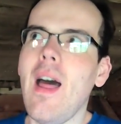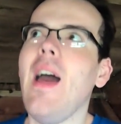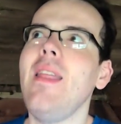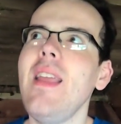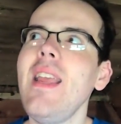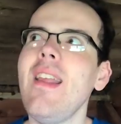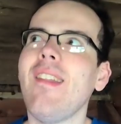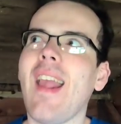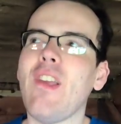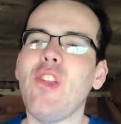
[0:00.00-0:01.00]
I think
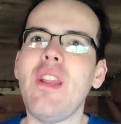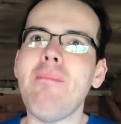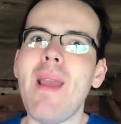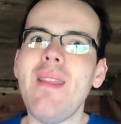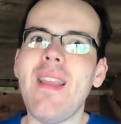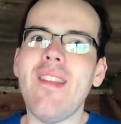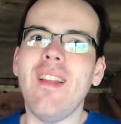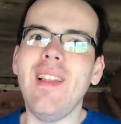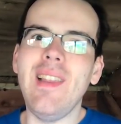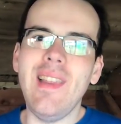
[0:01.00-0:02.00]
it's actually made things
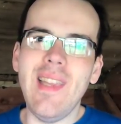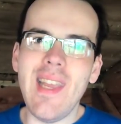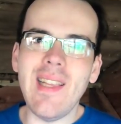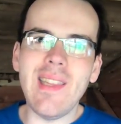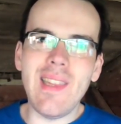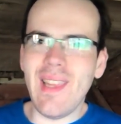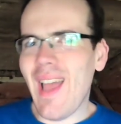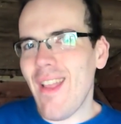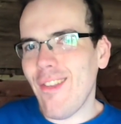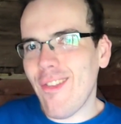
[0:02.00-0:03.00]
a little
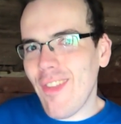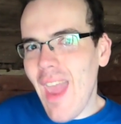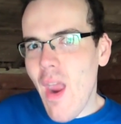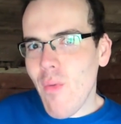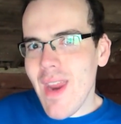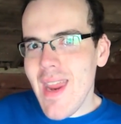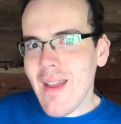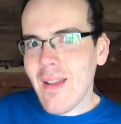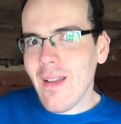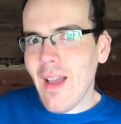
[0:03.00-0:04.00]
less scary.
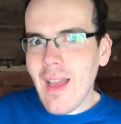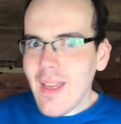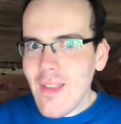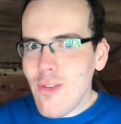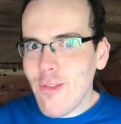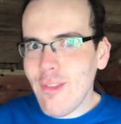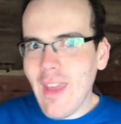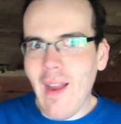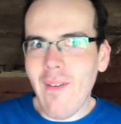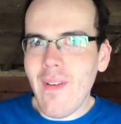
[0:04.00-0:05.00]
I can just
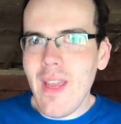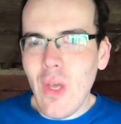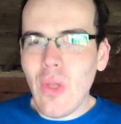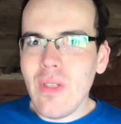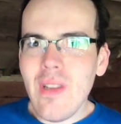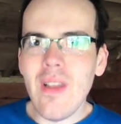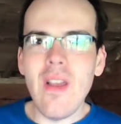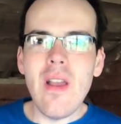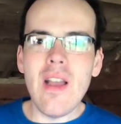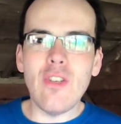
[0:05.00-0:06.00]
carry on
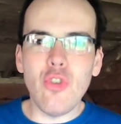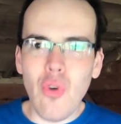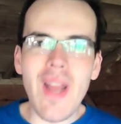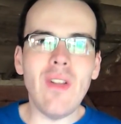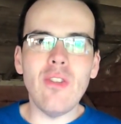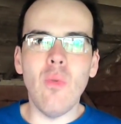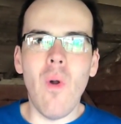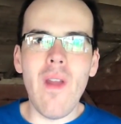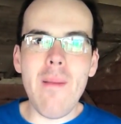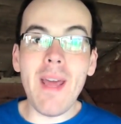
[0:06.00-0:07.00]
and try not to
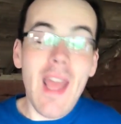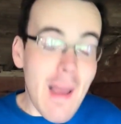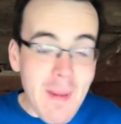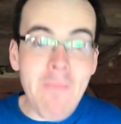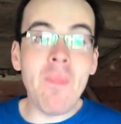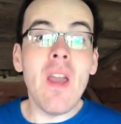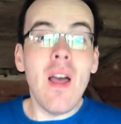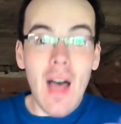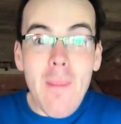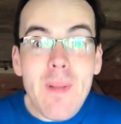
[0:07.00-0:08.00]
worry about it. I mean,
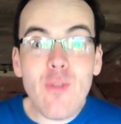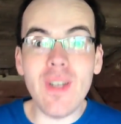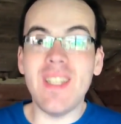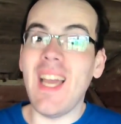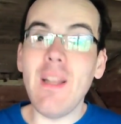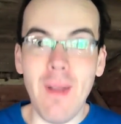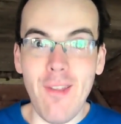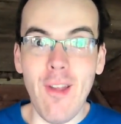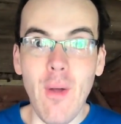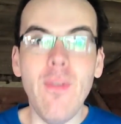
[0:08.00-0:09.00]
I've been trying to tell
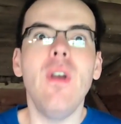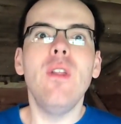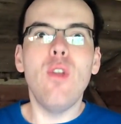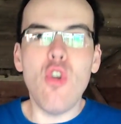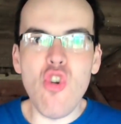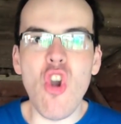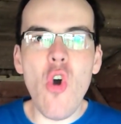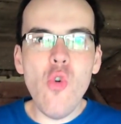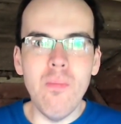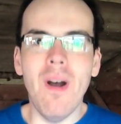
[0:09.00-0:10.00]
myself the
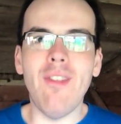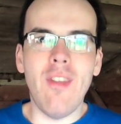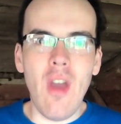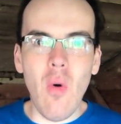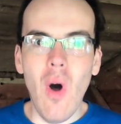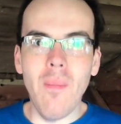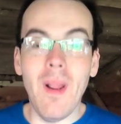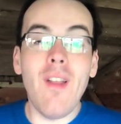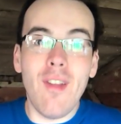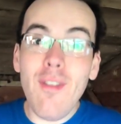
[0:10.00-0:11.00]
show must go on
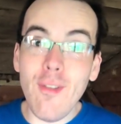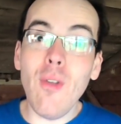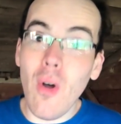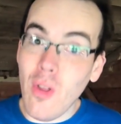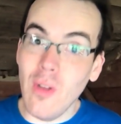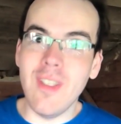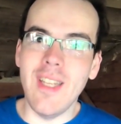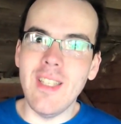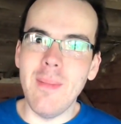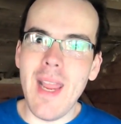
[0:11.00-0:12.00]
because I still got
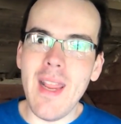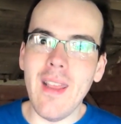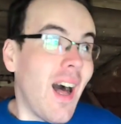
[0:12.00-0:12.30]
content to make.